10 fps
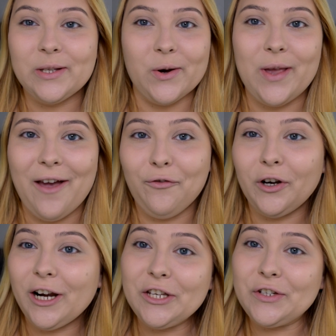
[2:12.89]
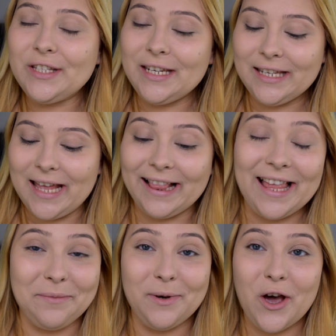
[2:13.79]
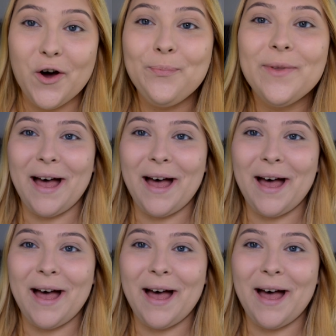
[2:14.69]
so yeah, if you're interested in that, let me know.